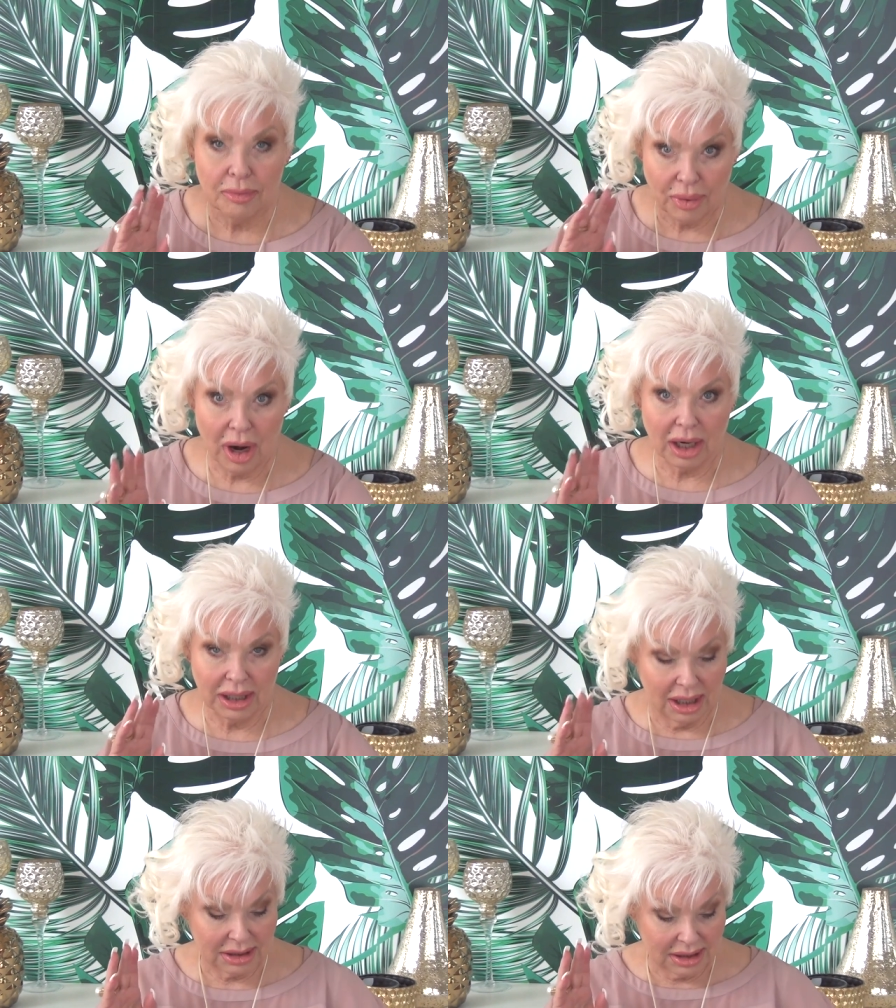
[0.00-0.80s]

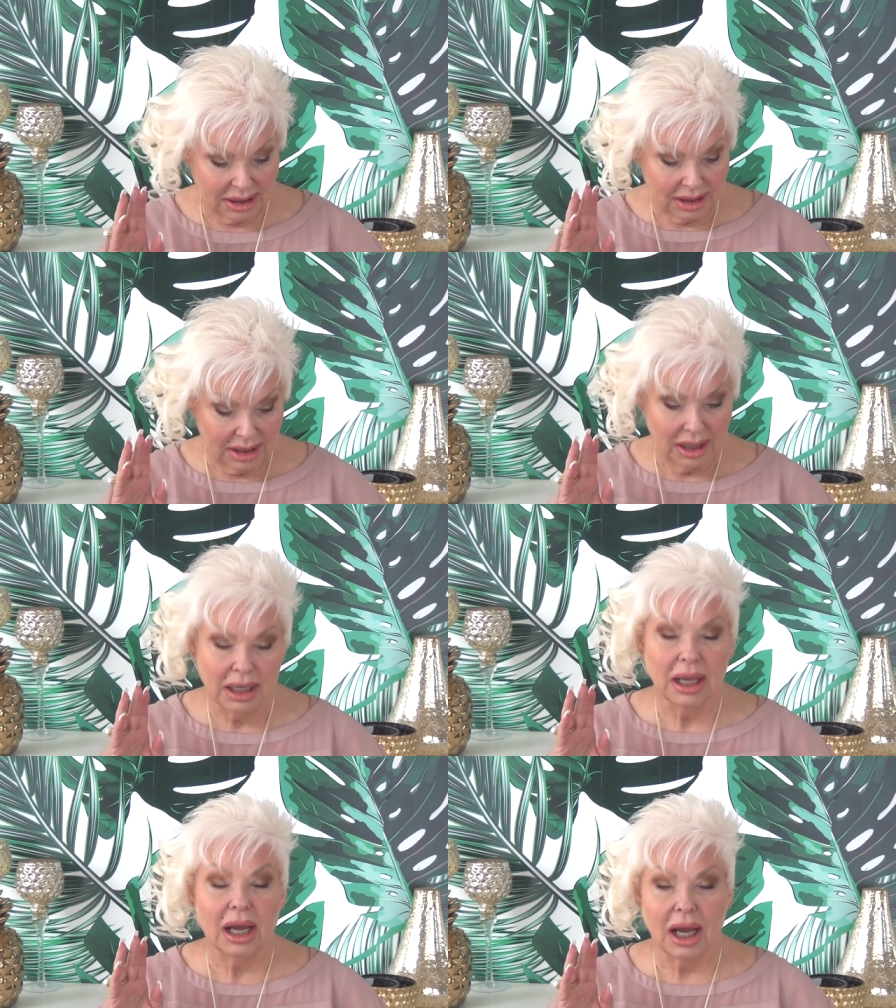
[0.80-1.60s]
product
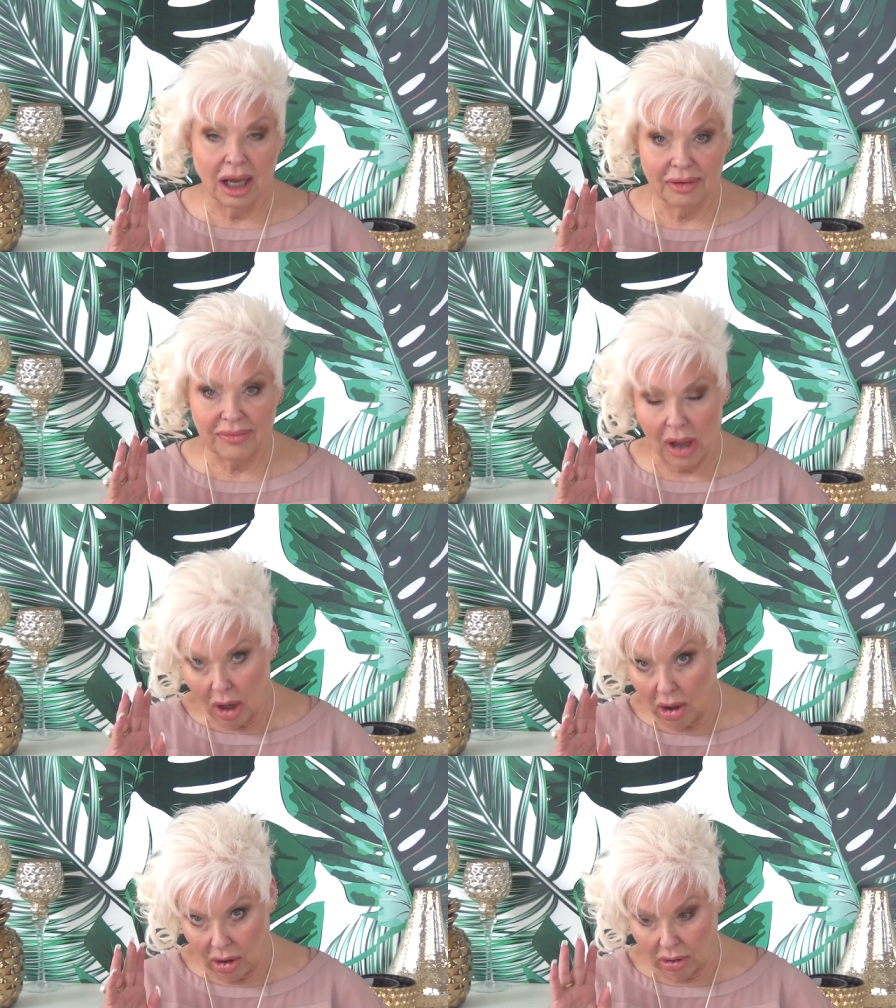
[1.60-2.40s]
of
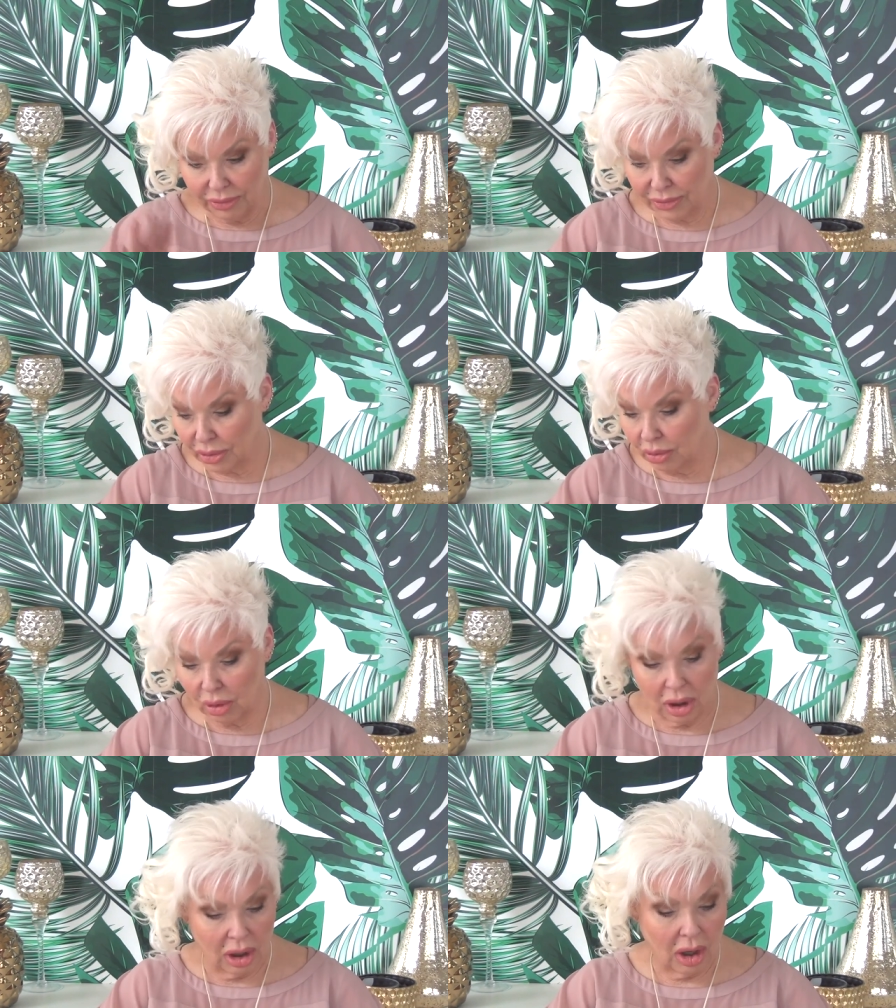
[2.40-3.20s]
all,
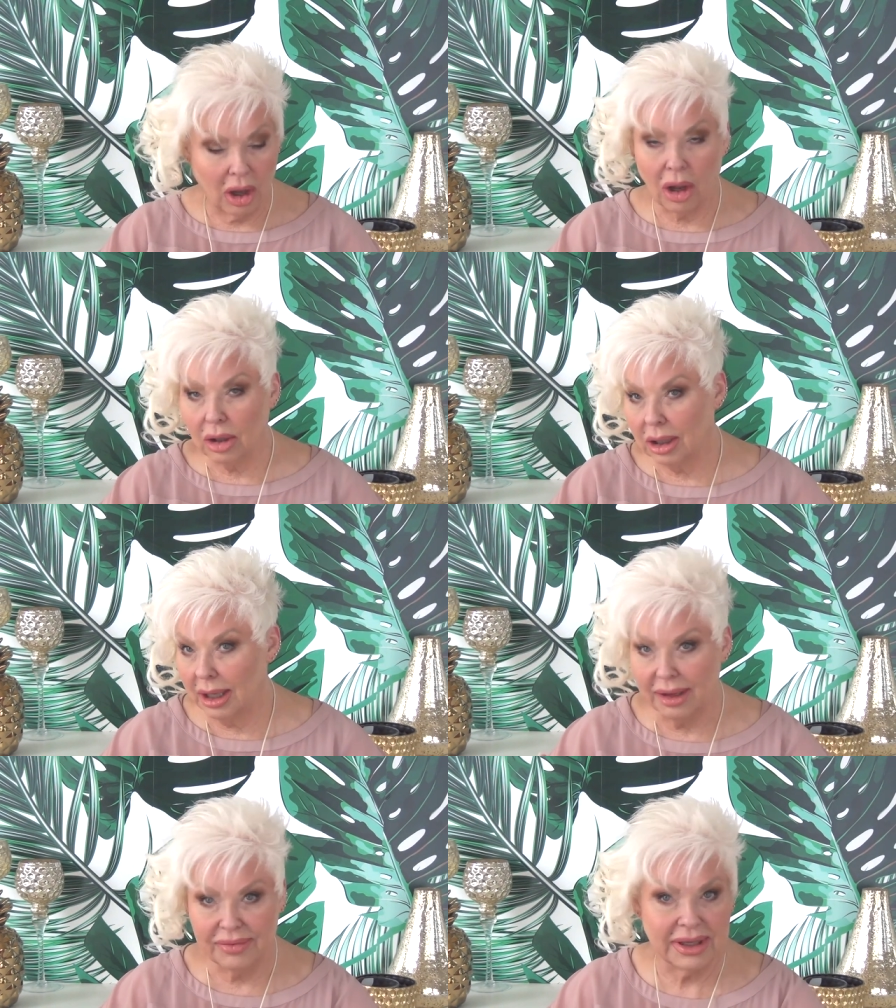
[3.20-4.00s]
through all
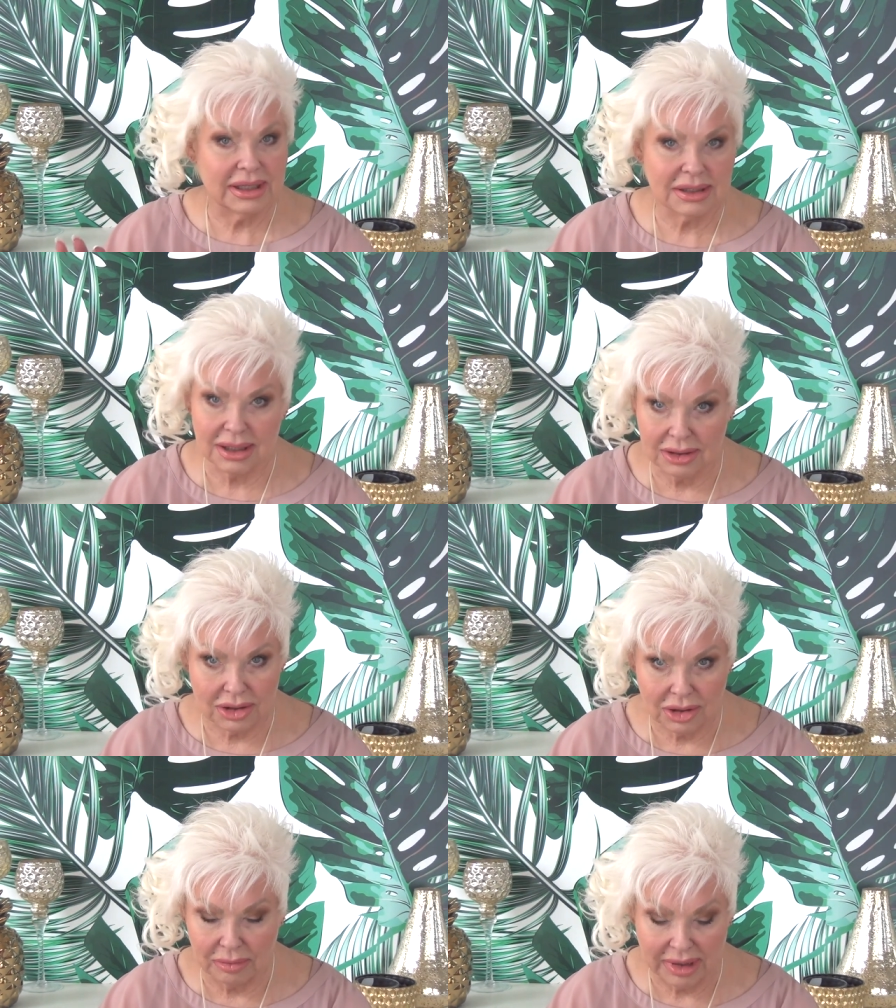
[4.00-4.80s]
of these
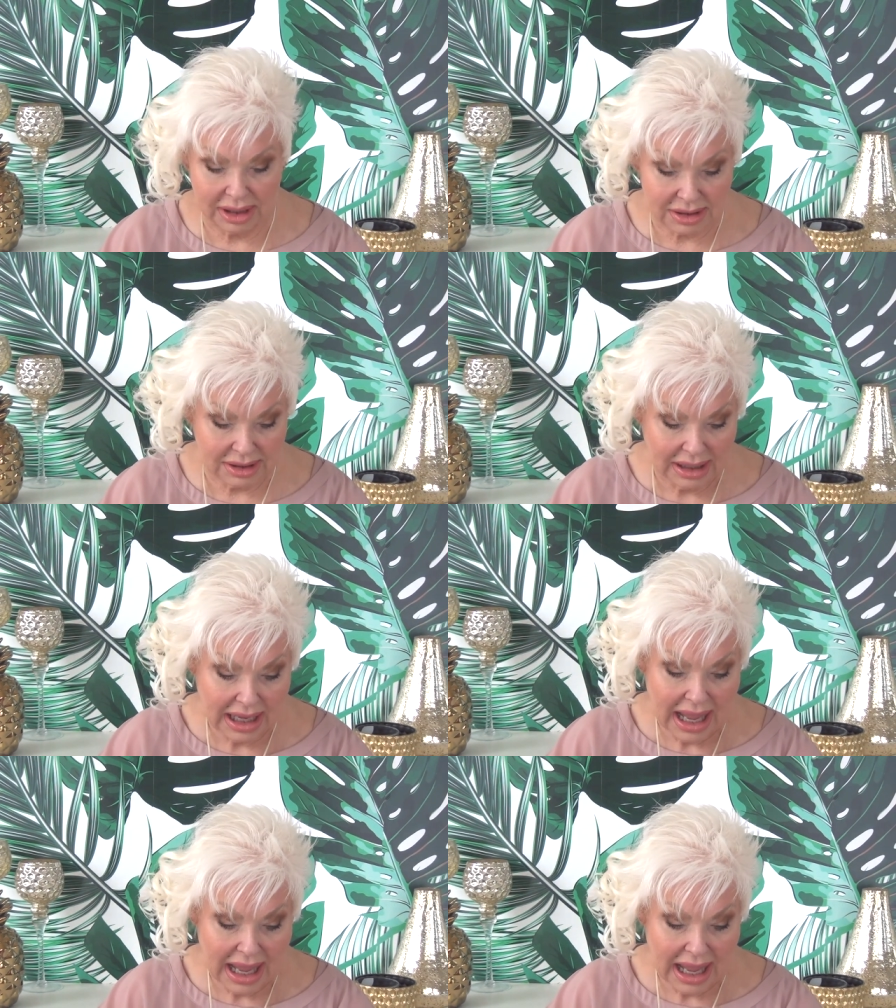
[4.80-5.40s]
two months.